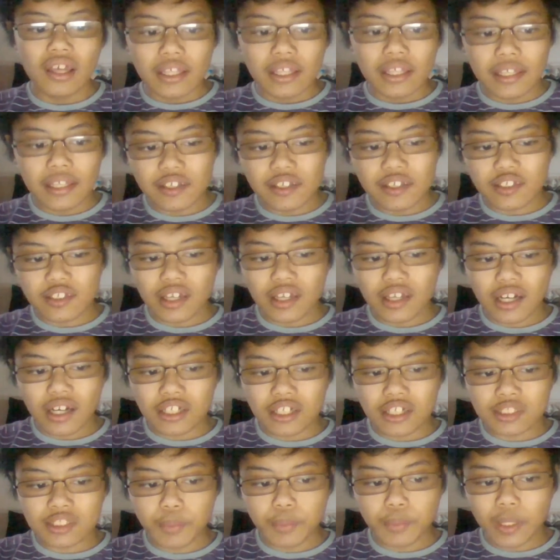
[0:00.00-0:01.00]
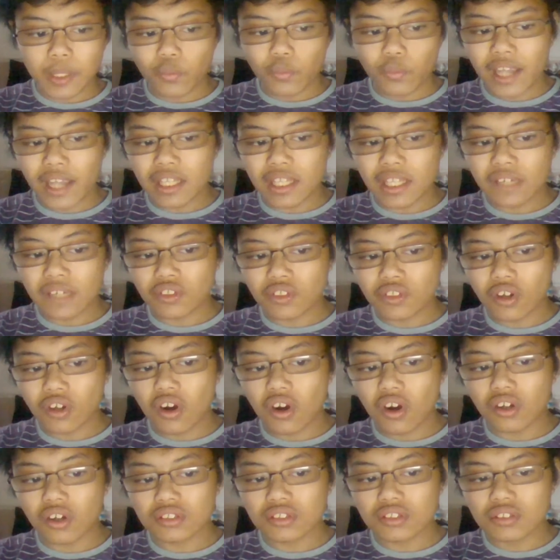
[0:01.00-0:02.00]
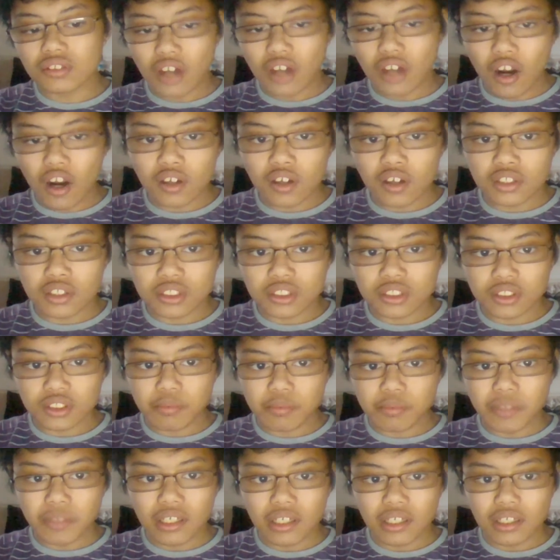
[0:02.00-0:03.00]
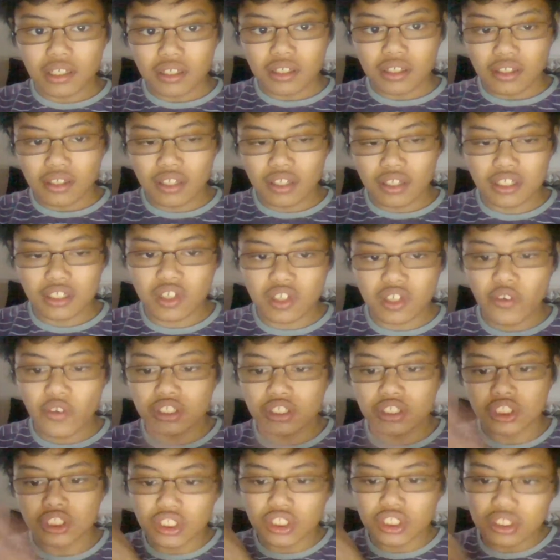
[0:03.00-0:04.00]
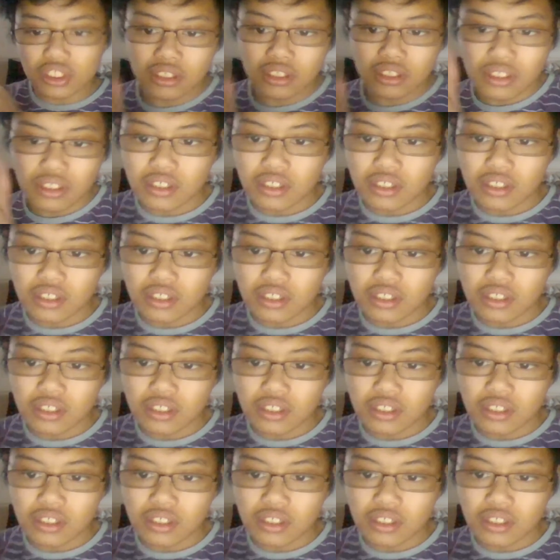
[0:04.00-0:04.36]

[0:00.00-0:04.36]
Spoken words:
He has been waiting to ask me this question.